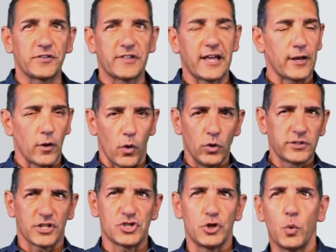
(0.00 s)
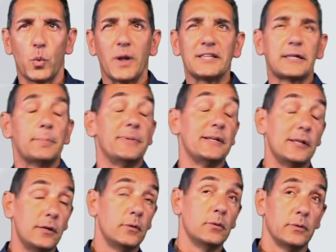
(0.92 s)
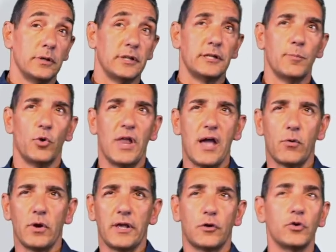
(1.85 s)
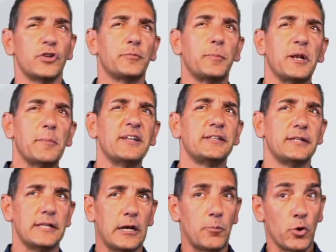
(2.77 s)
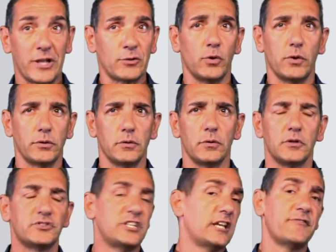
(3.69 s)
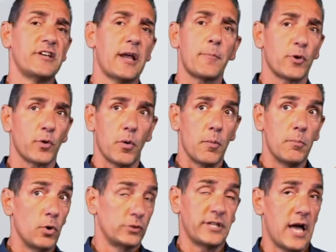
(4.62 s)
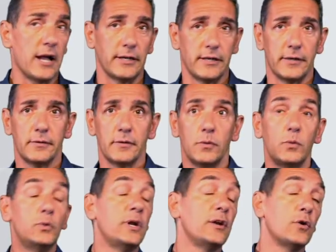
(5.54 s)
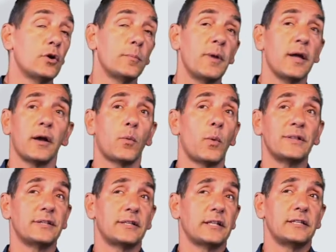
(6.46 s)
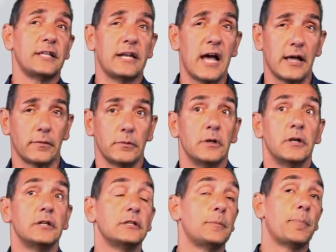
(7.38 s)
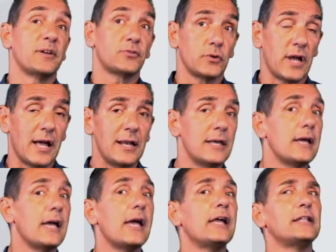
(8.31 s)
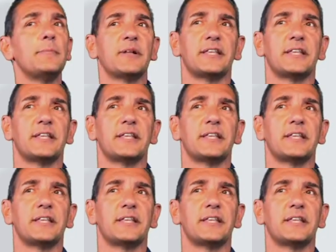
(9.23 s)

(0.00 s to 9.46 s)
It would take many years, a large amount of money, a large number of people and resources to test 500 billion molecules with laboratory experiments.